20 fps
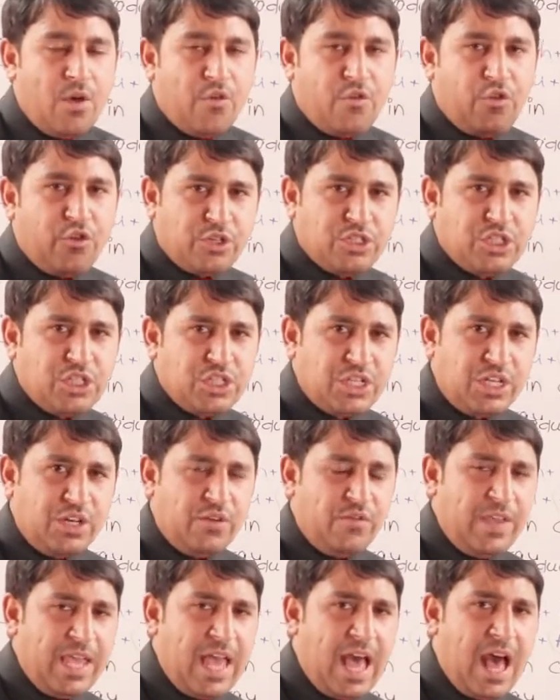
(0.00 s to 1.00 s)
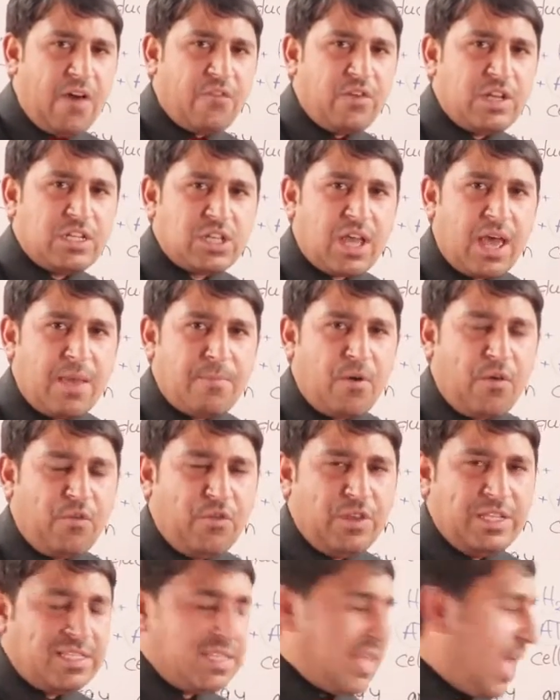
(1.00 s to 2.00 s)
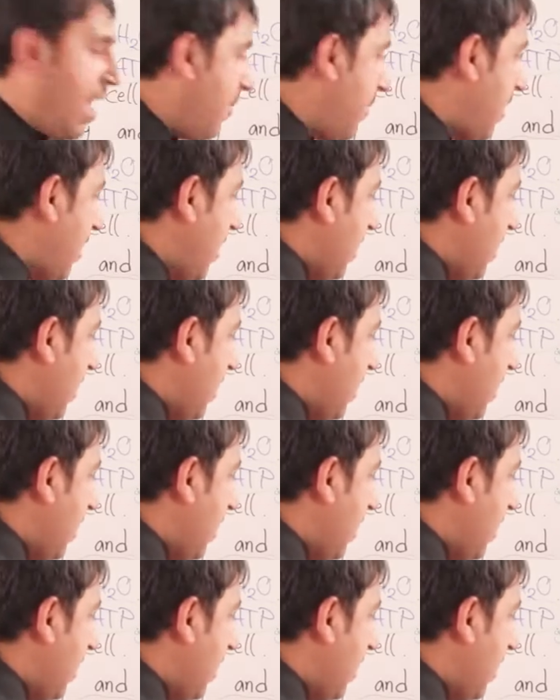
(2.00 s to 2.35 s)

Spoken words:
For chitin we have a type of enzyme.